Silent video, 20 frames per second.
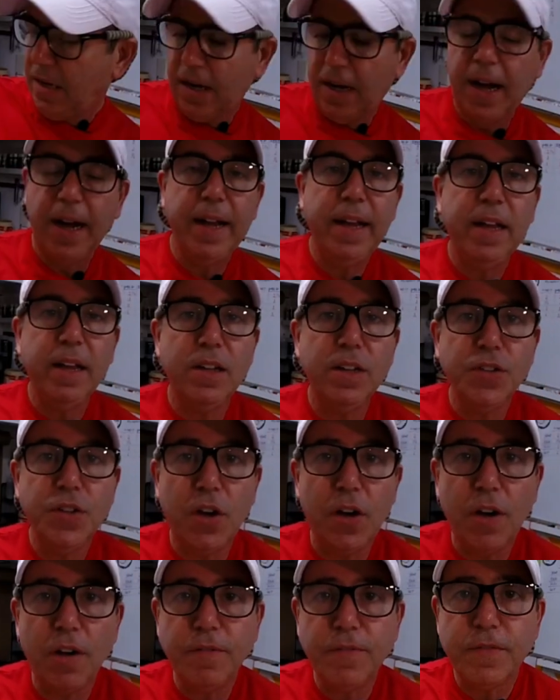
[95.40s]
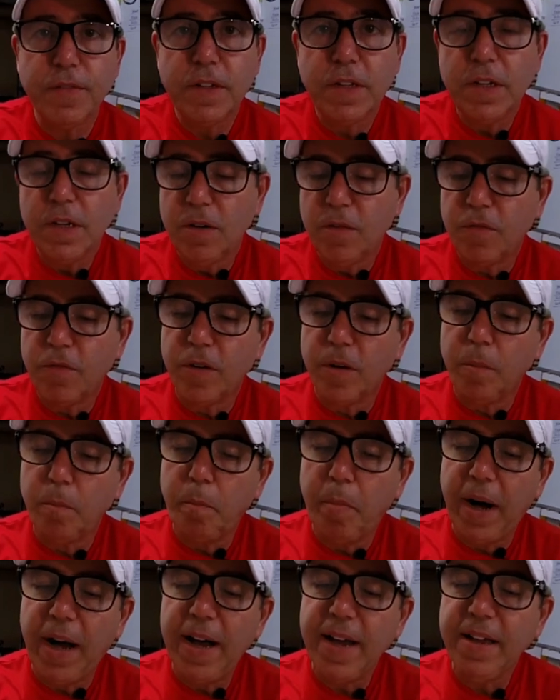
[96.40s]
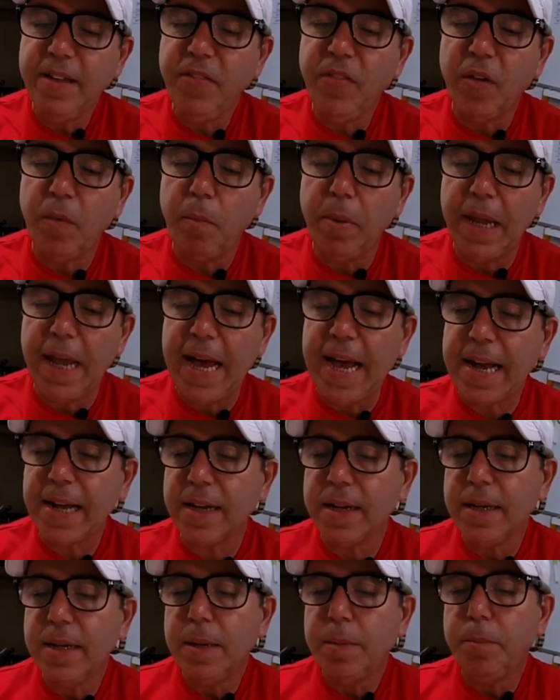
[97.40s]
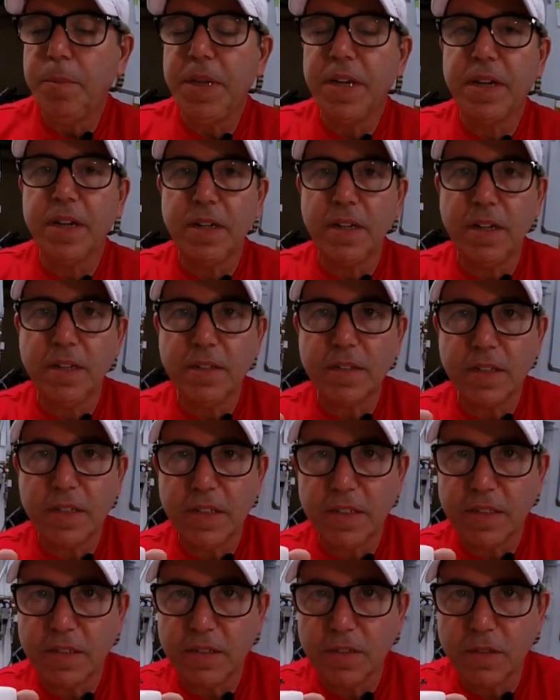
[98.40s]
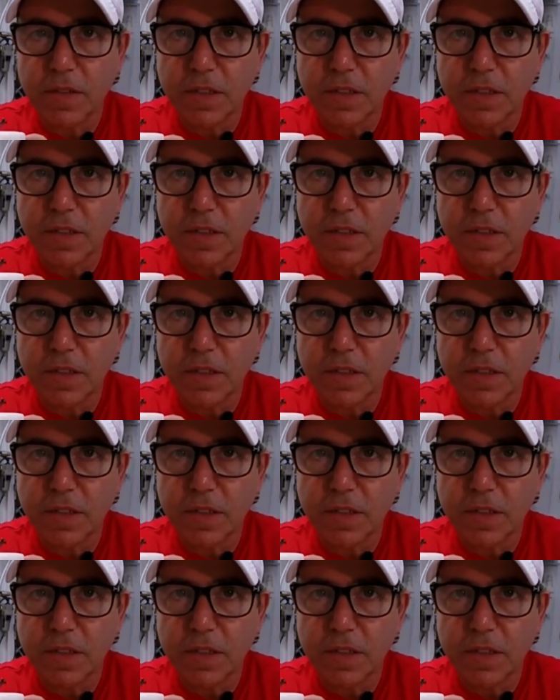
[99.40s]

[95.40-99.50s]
I held off from buying the black because, as you